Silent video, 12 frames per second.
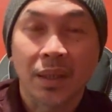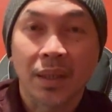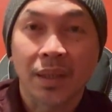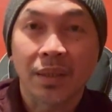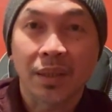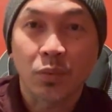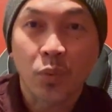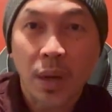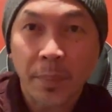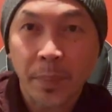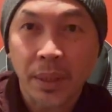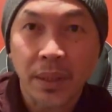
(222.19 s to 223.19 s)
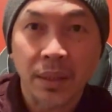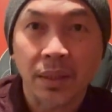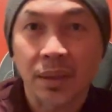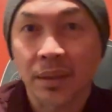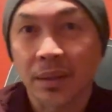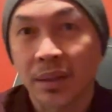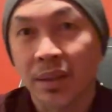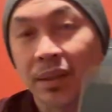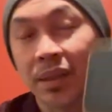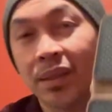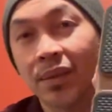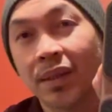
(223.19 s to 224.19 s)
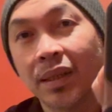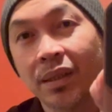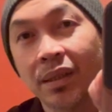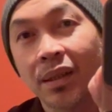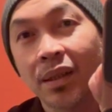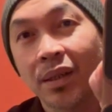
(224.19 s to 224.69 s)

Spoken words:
And it's a wah pedal. This one,